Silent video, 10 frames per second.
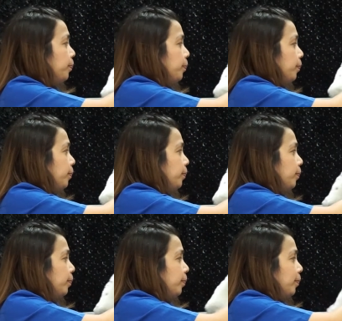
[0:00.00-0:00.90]

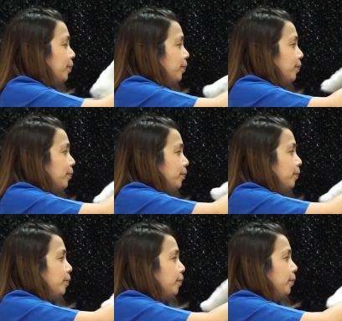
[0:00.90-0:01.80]

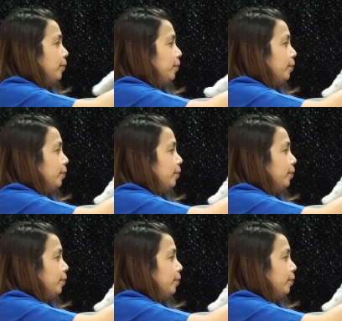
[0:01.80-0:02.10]
(silence)